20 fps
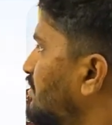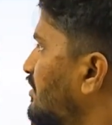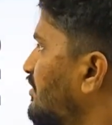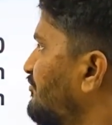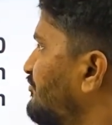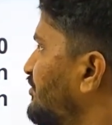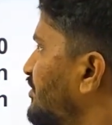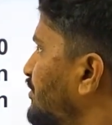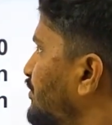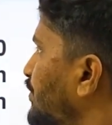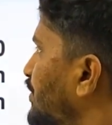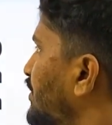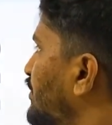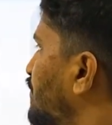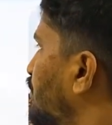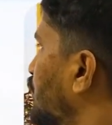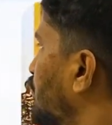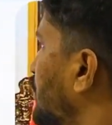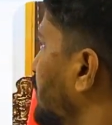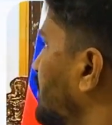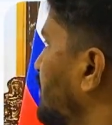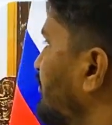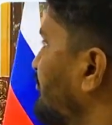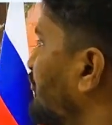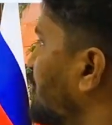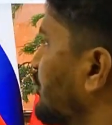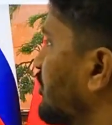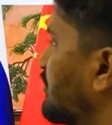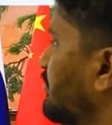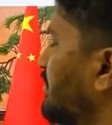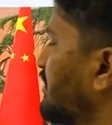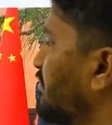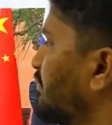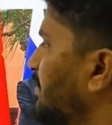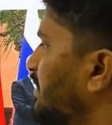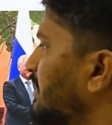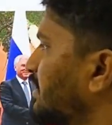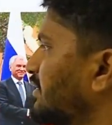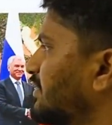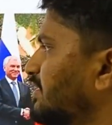of their 240 billion
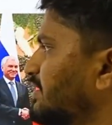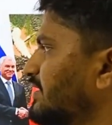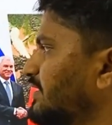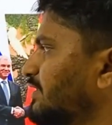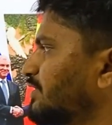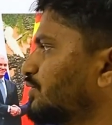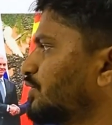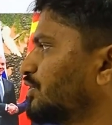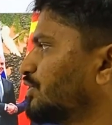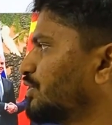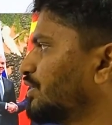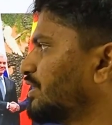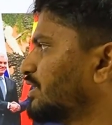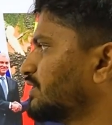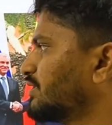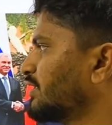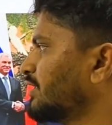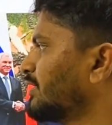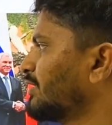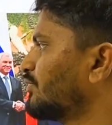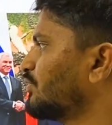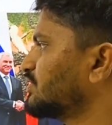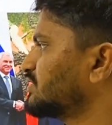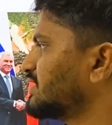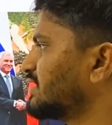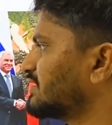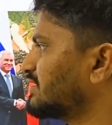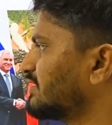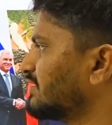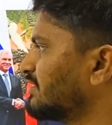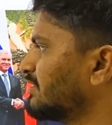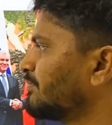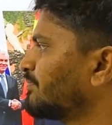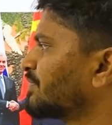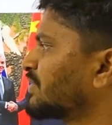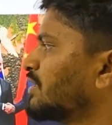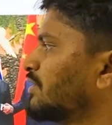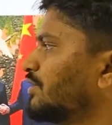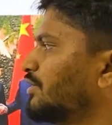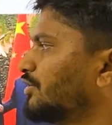bilateral trade in 2023 was settled in
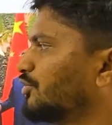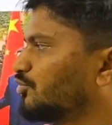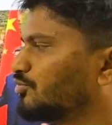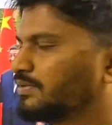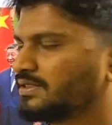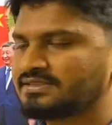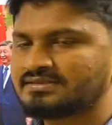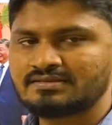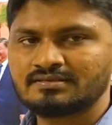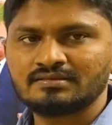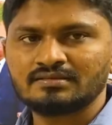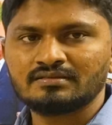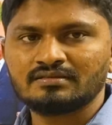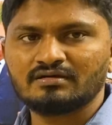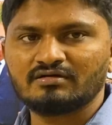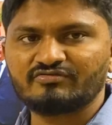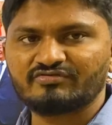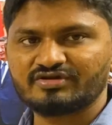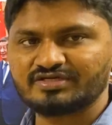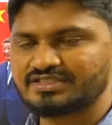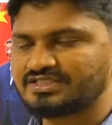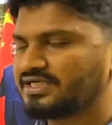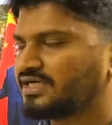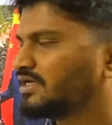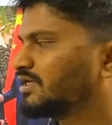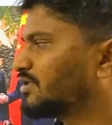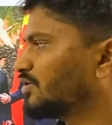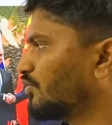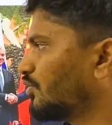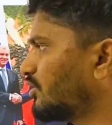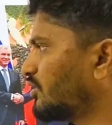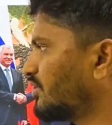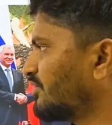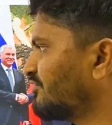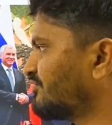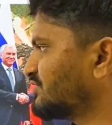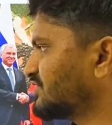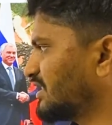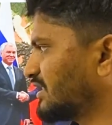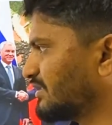rubles of Russia, yuan
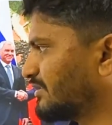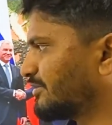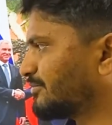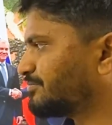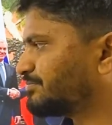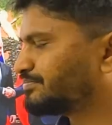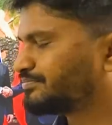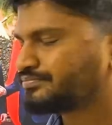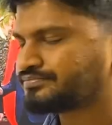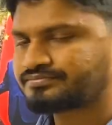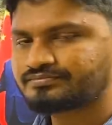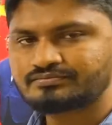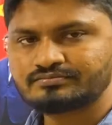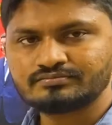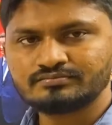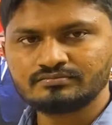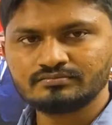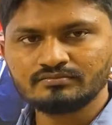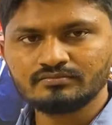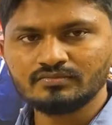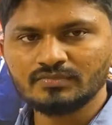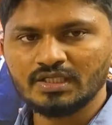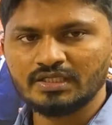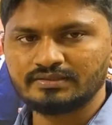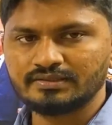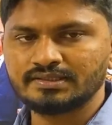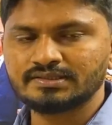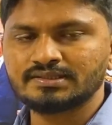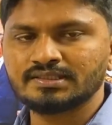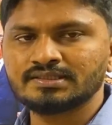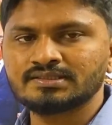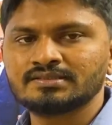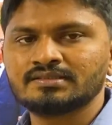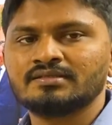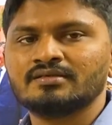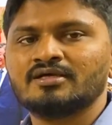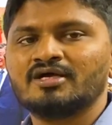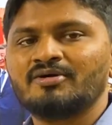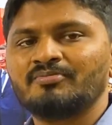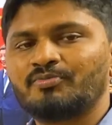of China. This is
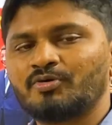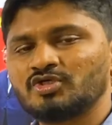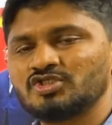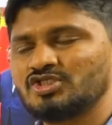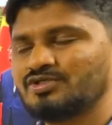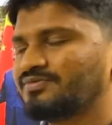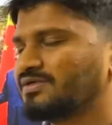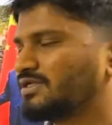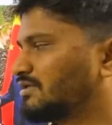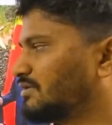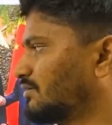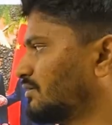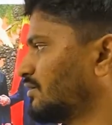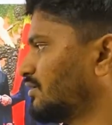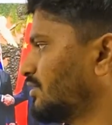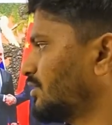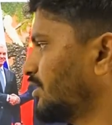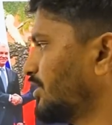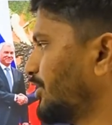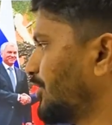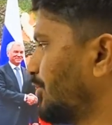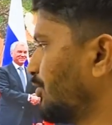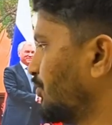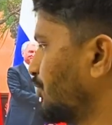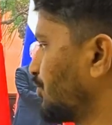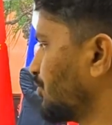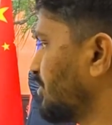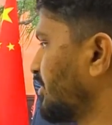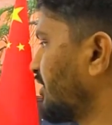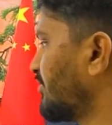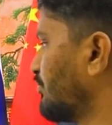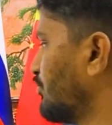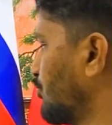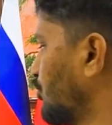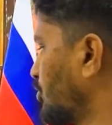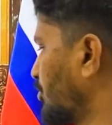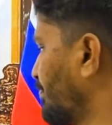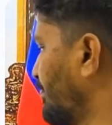possible due to their more